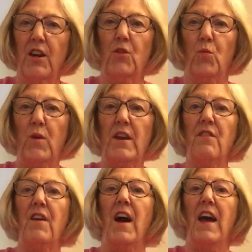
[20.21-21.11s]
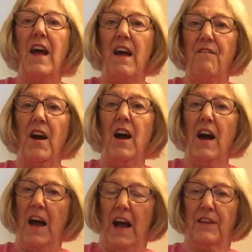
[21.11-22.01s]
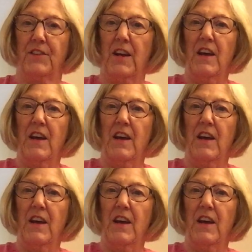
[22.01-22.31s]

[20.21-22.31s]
we've ever had,